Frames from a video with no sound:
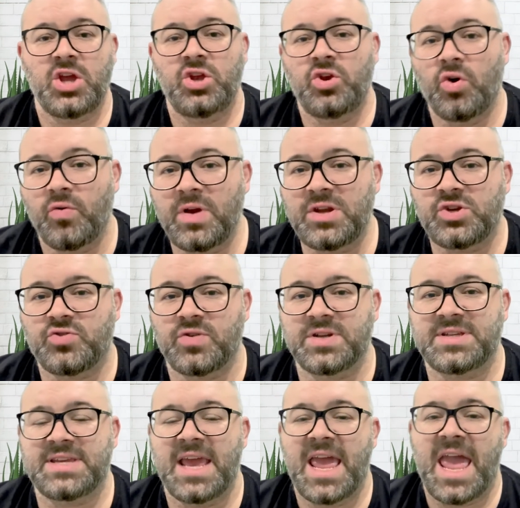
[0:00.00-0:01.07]
your
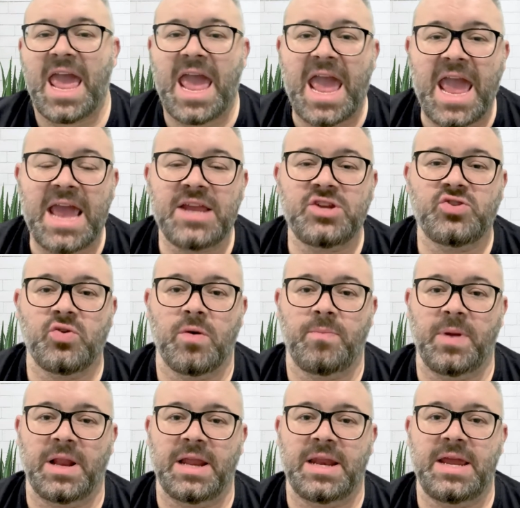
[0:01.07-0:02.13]
interests, and your
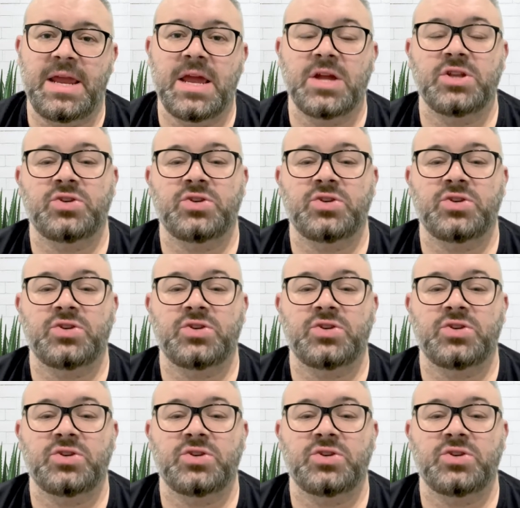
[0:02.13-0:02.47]
ability